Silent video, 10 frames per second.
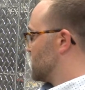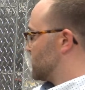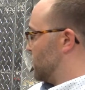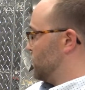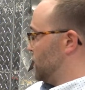
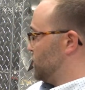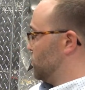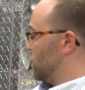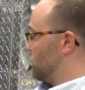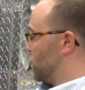So I'm gonna
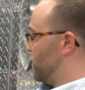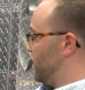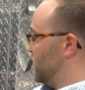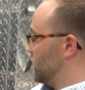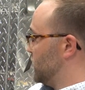do one more
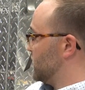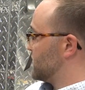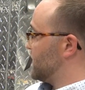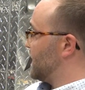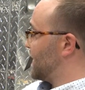fill. You can
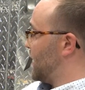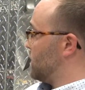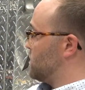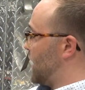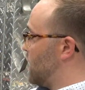see it
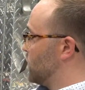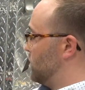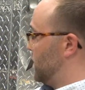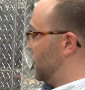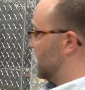came down a
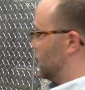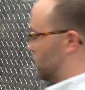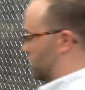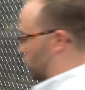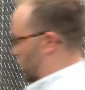bit from